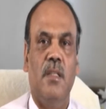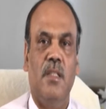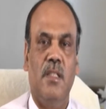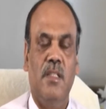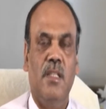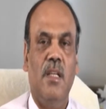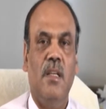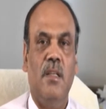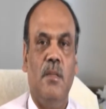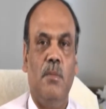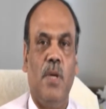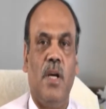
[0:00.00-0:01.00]
In the recent
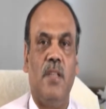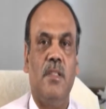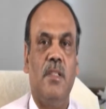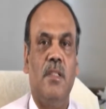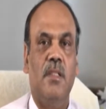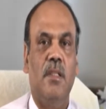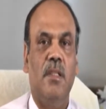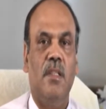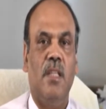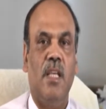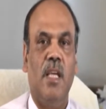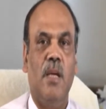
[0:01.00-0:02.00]
past,
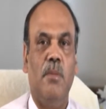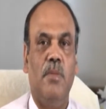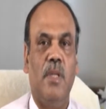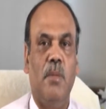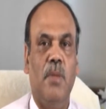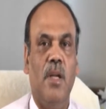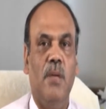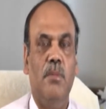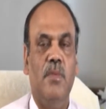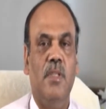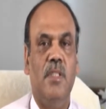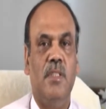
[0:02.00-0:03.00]
they have
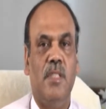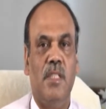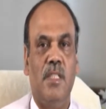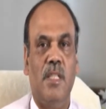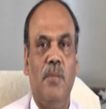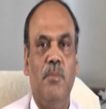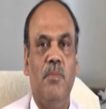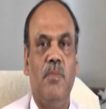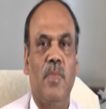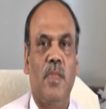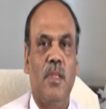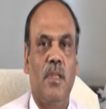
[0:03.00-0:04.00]
developed a system
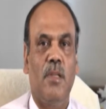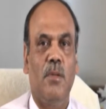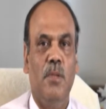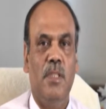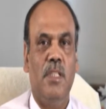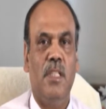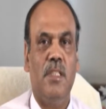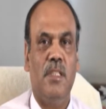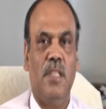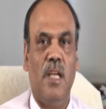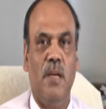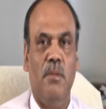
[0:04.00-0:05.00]
which
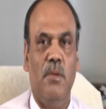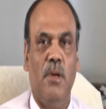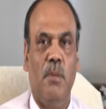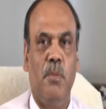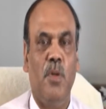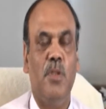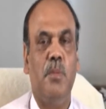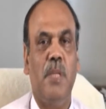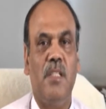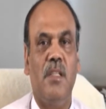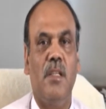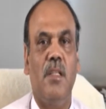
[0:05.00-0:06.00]
is uh, of course
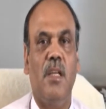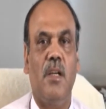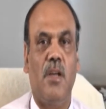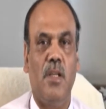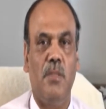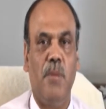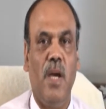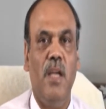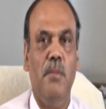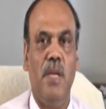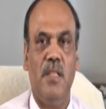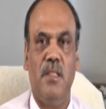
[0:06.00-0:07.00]
based on the
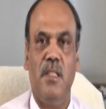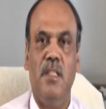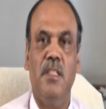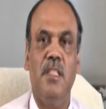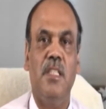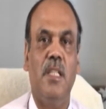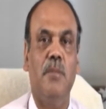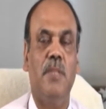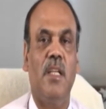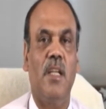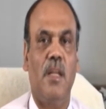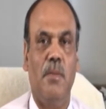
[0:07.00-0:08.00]
confined masonry systems
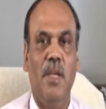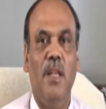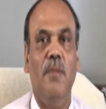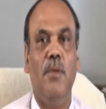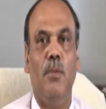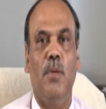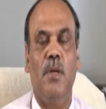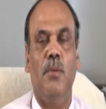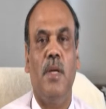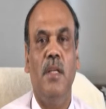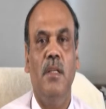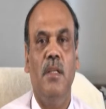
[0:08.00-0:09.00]
that are available
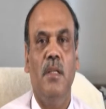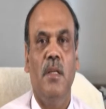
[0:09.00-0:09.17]
worldwide